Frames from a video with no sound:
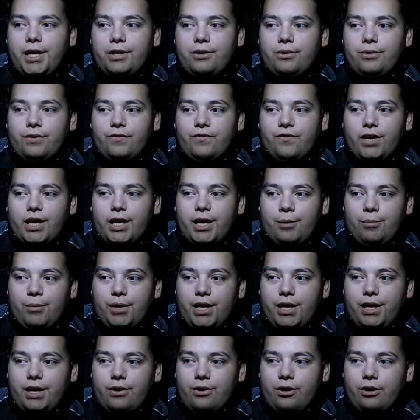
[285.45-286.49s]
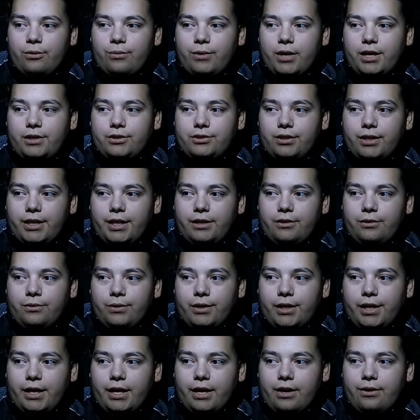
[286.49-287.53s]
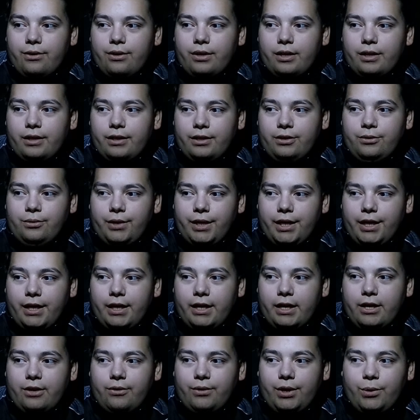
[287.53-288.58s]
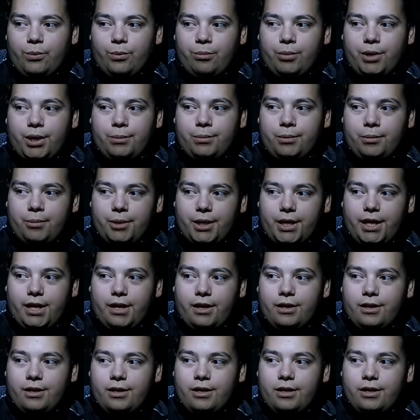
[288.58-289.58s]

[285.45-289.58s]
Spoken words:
know if me and Eric were actually duking it out, he would probably,